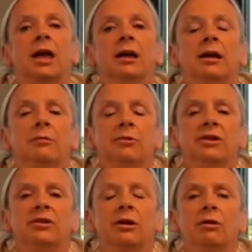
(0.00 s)
and, and
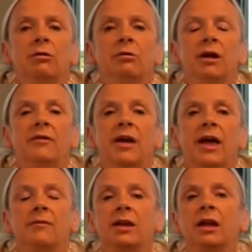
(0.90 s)
with the goal of
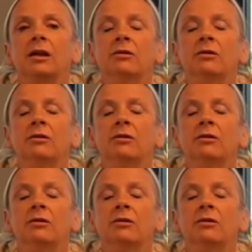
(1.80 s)
having a